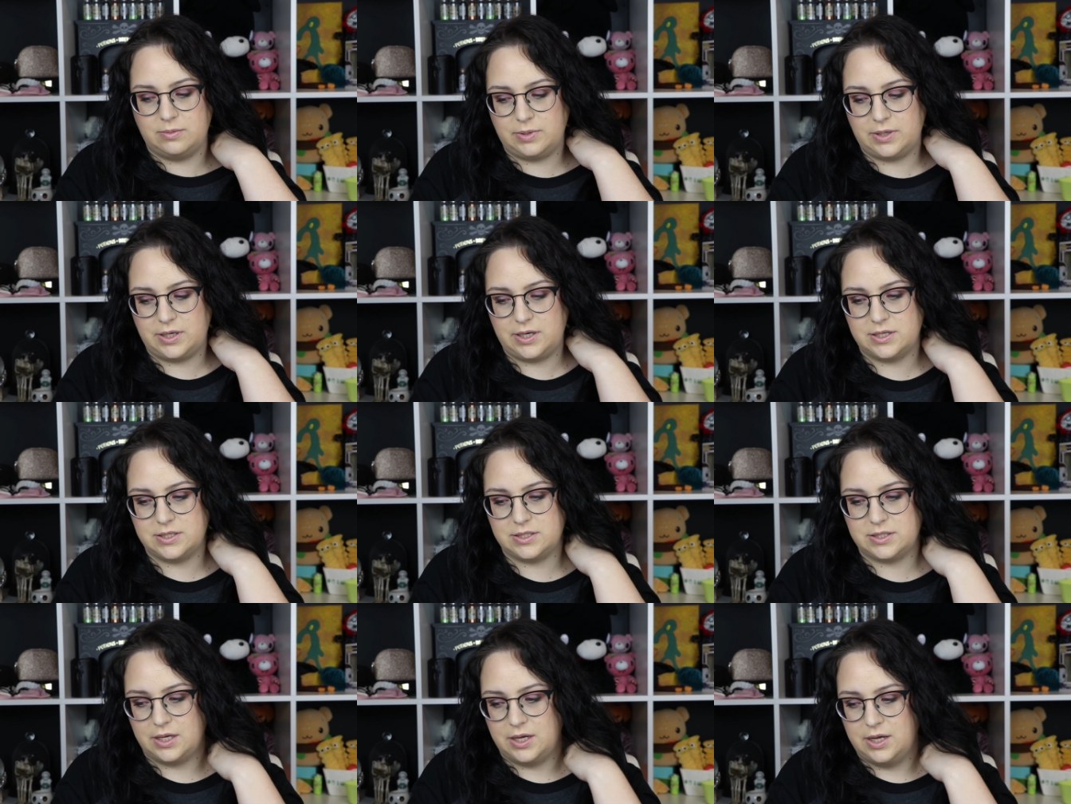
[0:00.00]

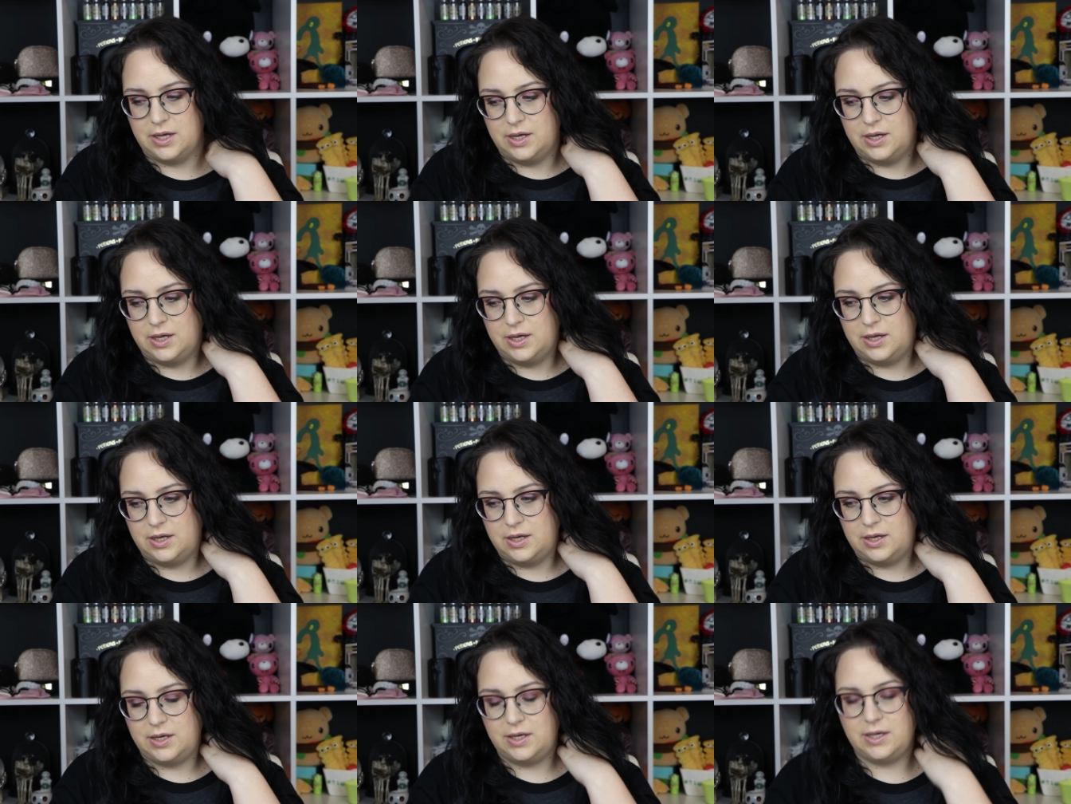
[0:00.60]
Because
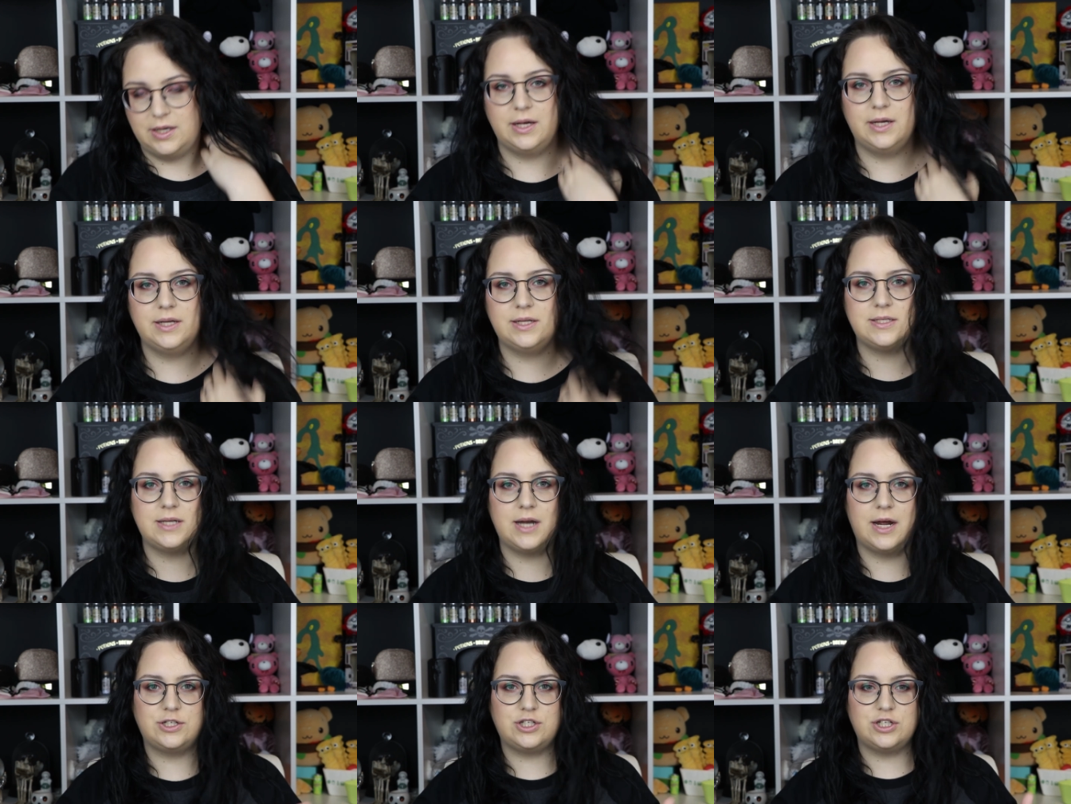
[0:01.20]
it's
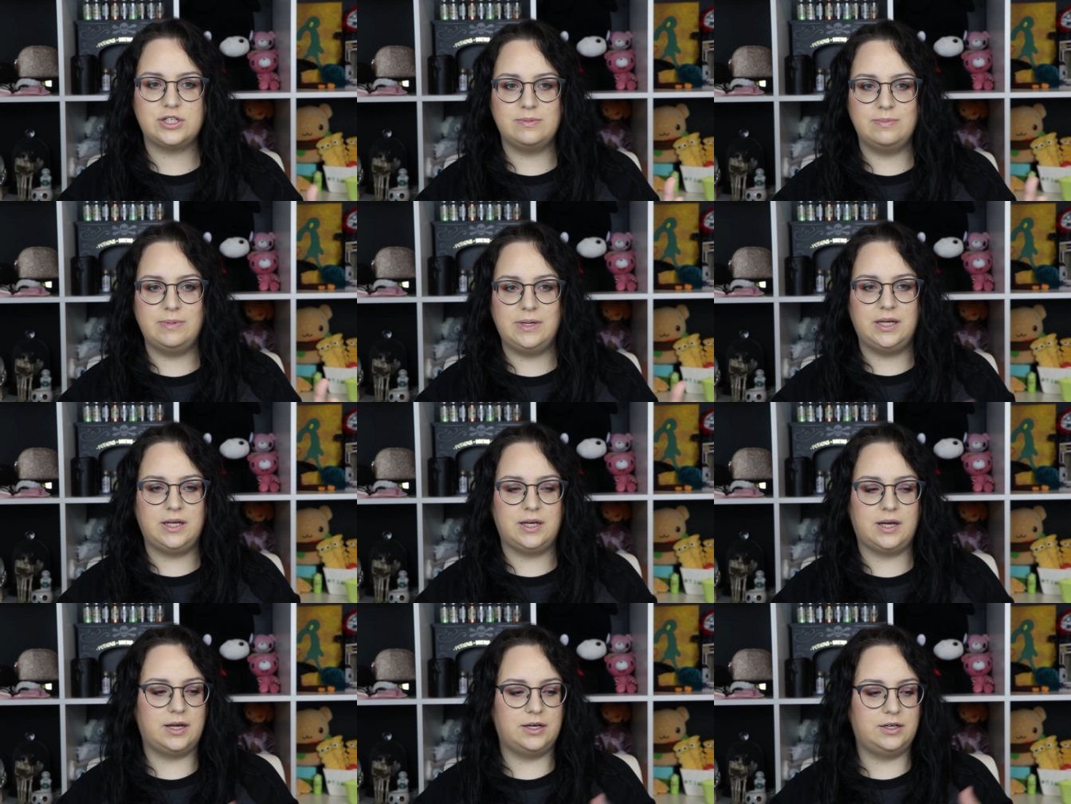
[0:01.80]
not just
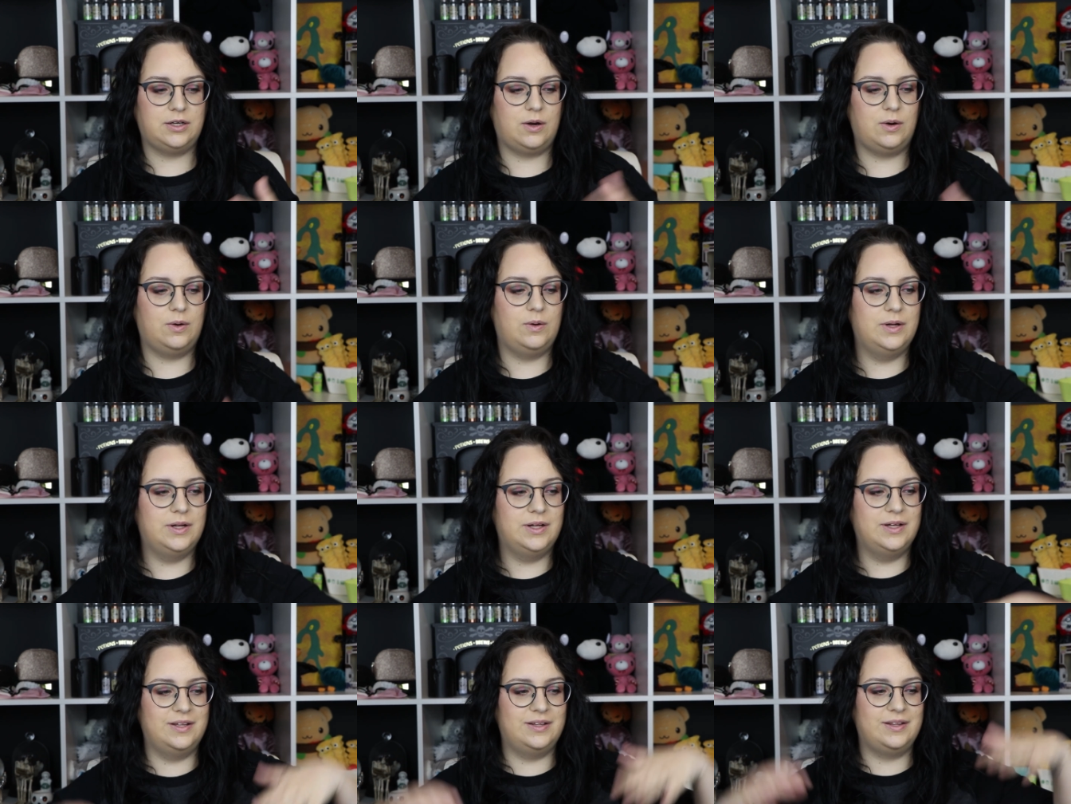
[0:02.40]
me. I know
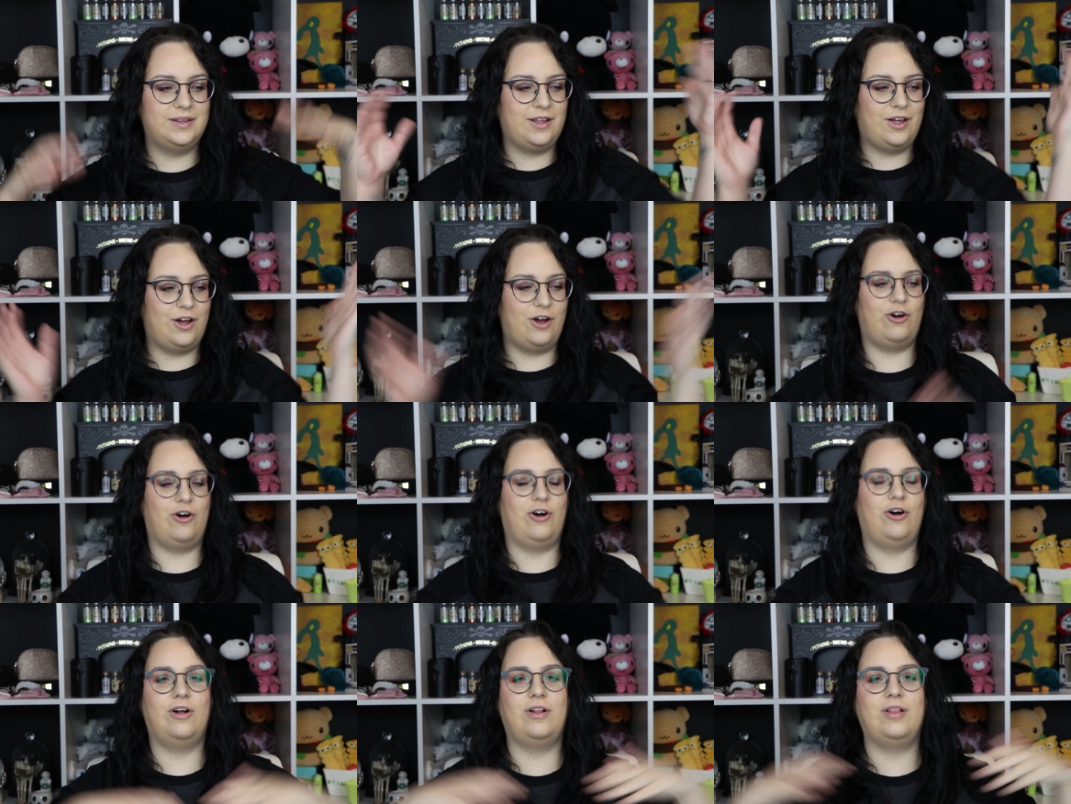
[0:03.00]

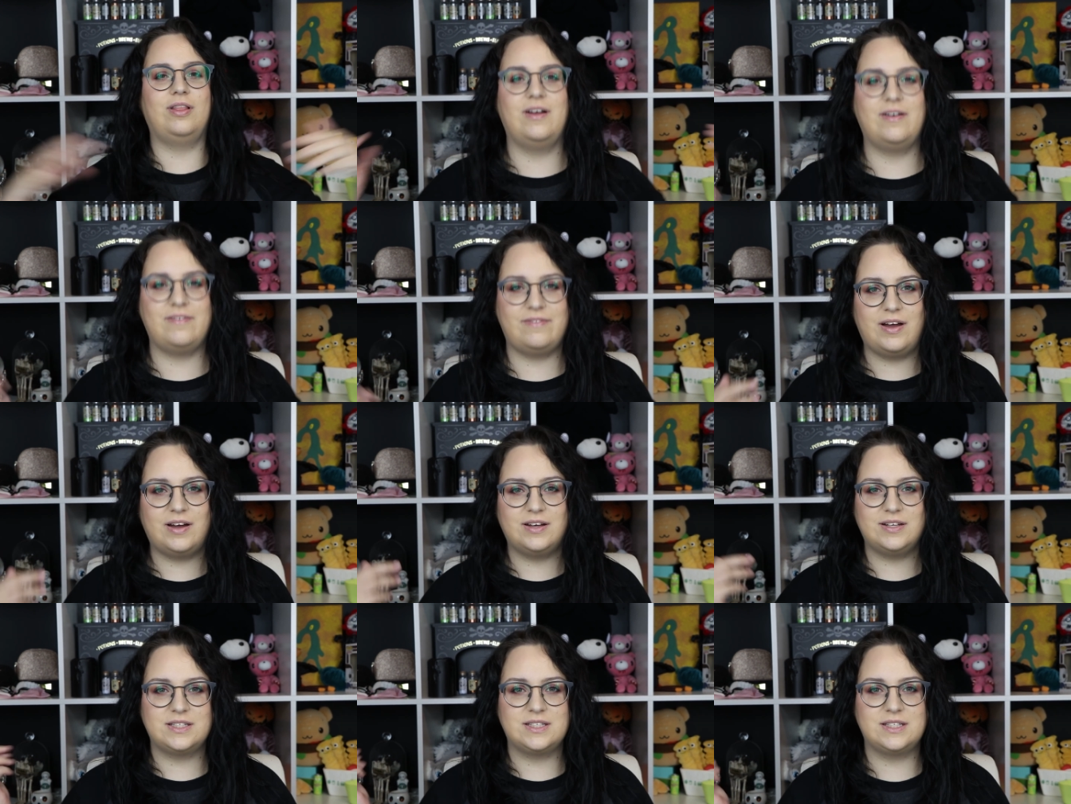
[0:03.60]
all of
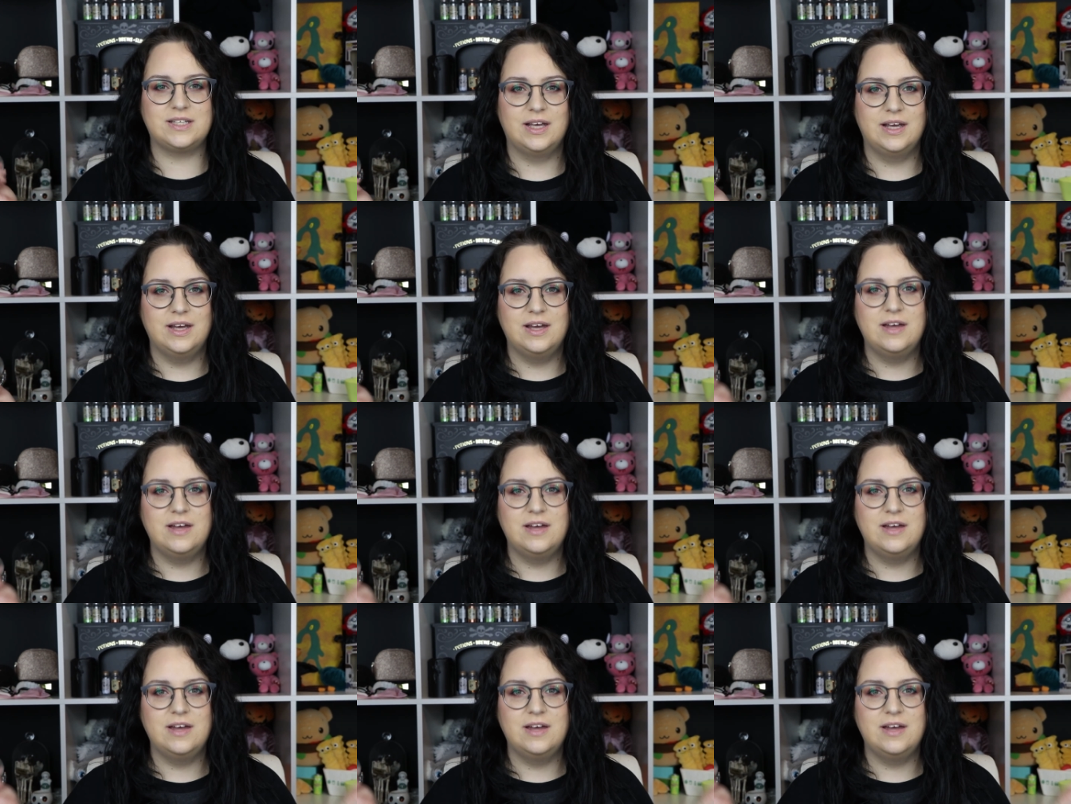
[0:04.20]
us